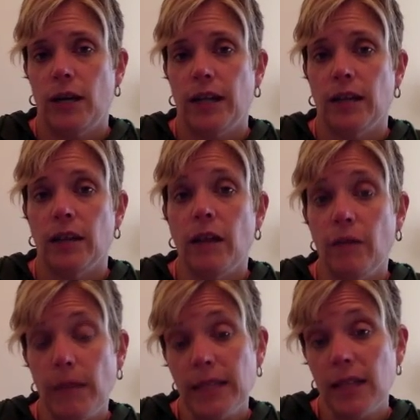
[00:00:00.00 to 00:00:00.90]
I can
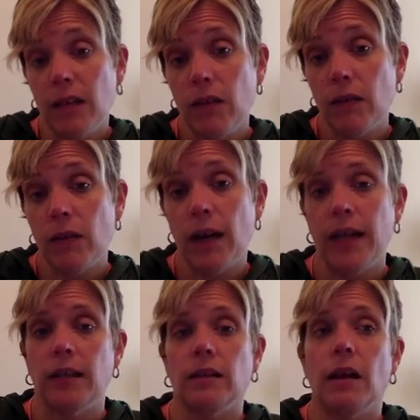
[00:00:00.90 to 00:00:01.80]
love myself, I
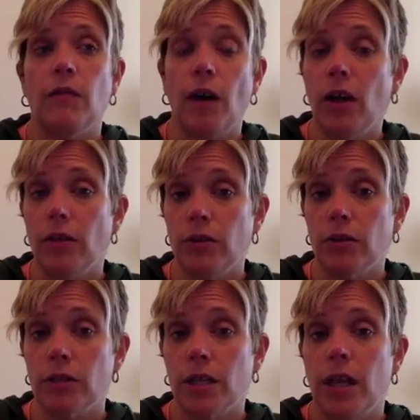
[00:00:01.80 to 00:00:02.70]
can love
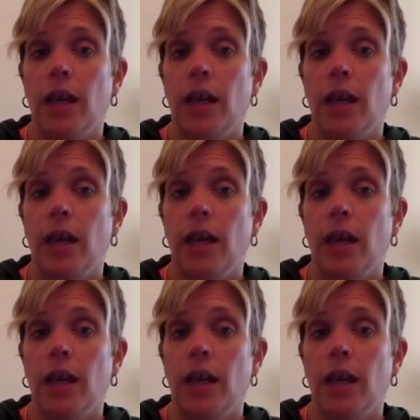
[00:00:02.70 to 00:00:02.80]
others,